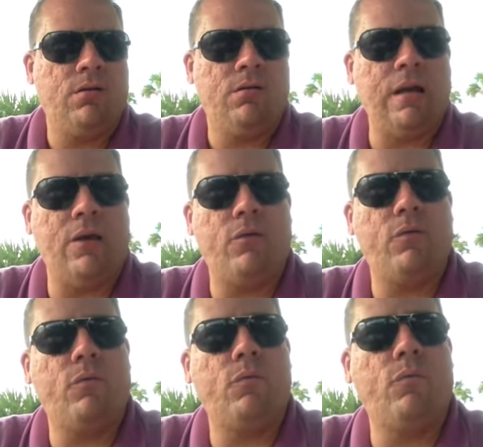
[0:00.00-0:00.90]
Now,
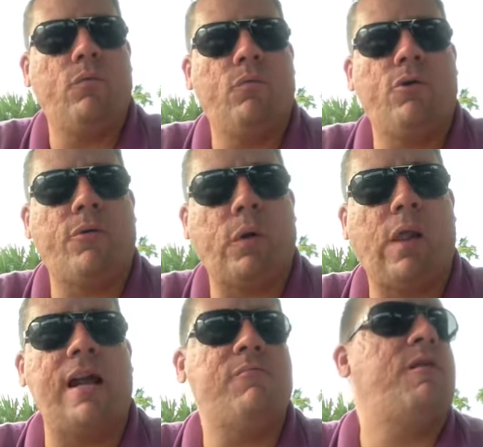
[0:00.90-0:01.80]
where a
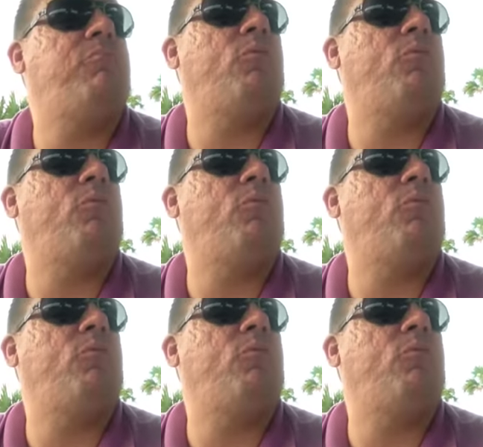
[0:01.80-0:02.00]
lot of people